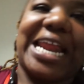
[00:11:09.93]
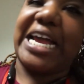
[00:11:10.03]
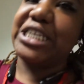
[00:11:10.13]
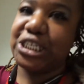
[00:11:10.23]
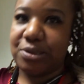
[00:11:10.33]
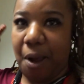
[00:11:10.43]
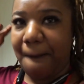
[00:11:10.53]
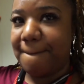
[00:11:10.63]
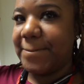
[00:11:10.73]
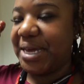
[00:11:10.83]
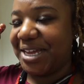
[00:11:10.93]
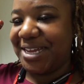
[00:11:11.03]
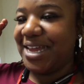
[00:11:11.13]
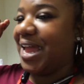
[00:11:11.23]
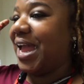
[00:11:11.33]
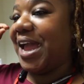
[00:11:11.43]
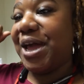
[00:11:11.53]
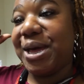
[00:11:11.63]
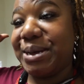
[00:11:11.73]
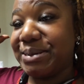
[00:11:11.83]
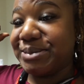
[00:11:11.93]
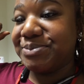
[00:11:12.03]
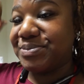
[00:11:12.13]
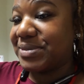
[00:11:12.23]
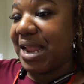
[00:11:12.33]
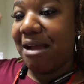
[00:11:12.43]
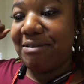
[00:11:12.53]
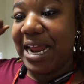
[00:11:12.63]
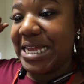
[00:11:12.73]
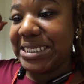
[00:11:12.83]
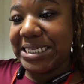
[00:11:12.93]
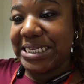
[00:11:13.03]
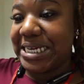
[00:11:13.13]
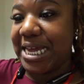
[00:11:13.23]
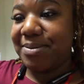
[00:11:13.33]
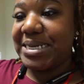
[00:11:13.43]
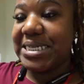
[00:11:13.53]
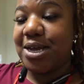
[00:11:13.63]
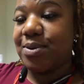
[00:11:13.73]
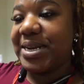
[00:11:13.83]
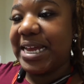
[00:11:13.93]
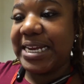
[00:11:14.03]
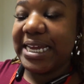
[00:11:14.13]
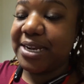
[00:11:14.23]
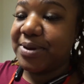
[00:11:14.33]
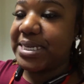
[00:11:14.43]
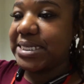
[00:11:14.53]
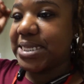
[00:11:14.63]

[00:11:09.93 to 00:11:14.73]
ashy. But I'm relaxing. Can't nobody see all the way down there anyways.